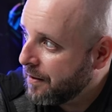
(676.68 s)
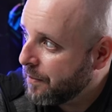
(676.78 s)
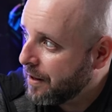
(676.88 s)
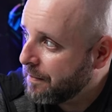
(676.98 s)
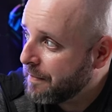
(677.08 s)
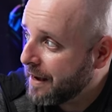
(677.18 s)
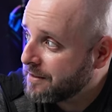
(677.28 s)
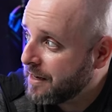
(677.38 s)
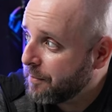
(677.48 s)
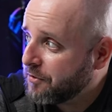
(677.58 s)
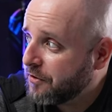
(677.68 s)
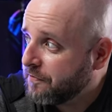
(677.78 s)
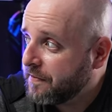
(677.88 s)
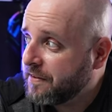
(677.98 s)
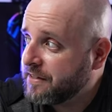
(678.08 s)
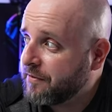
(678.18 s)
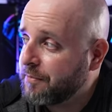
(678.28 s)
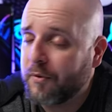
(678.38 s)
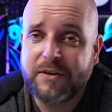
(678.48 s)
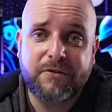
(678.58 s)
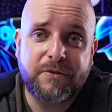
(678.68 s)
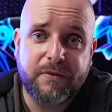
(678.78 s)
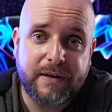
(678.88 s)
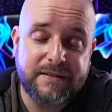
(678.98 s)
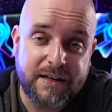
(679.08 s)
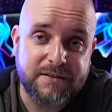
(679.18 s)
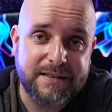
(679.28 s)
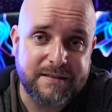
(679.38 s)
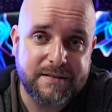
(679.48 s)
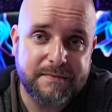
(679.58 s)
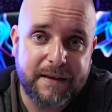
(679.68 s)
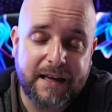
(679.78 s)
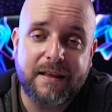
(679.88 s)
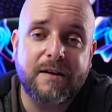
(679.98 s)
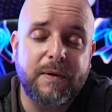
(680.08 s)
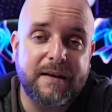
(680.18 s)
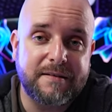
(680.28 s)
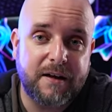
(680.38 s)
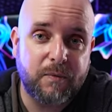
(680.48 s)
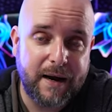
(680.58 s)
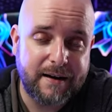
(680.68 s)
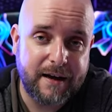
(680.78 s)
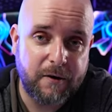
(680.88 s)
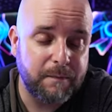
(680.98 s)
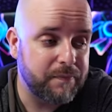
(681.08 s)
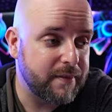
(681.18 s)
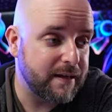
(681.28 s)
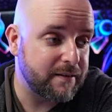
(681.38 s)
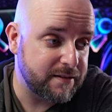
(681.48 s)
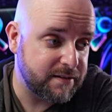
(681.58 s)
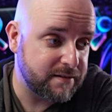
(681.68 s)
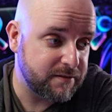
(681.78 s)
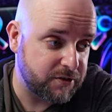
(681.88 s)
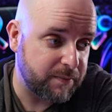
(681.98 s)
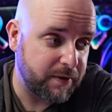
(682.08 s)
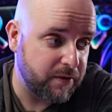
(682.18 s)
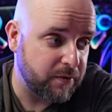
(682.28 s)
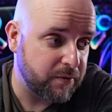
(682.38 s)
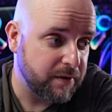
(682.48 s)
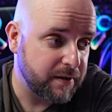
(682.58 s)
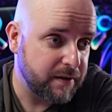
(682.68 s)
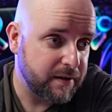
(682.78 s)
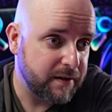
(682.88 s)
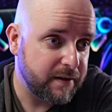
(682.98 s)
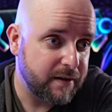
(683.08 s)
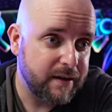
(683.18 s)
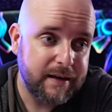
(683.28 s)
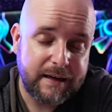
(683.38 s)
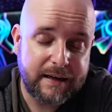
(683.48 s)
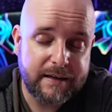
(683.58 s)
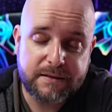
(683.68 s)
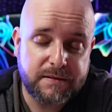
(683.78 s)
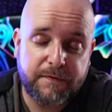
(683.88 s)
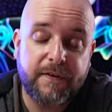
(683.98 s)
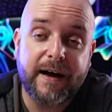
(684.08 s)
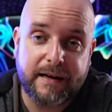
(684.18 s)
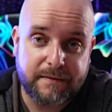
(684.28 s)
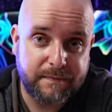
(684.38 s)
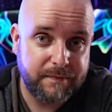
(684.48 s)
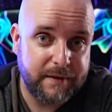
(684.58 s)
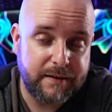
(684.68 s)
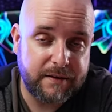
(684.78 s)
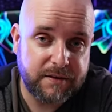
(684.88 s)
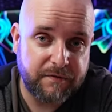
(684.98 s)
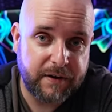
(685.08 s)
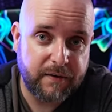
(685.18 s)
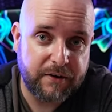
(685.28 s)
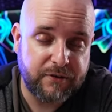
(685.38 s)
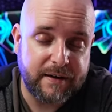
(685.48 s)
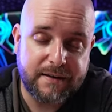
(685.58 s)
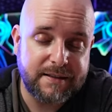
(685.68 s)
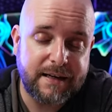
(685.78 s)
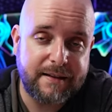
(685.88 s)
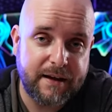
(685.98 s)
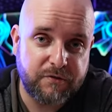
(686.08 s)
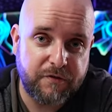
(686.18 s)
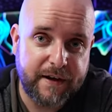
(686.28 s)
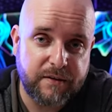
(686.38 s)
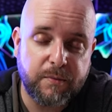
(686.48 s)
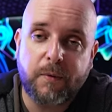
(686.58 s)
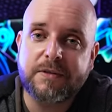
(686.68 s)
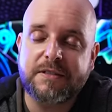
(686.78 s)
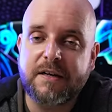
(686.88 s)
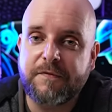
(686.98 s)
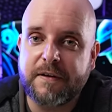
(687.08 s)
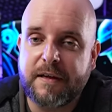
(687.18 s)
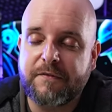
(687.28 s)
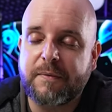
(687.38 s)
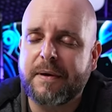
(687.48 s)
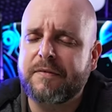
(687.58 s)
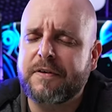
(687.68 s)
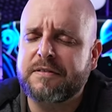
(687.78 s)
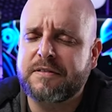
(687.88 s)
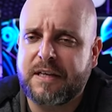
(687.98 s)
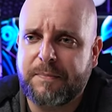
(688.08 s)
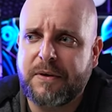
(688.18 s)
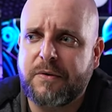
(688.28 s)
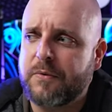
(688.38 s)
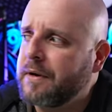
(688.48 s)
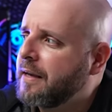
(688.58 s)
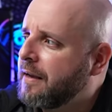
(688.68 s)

Well, max temperature 57.2 degrees Celsius. I think we can tell right now that this GPU is fine in this configuration. It doesn't need the extra fans, but we'll see if it, if it benefits the CPU.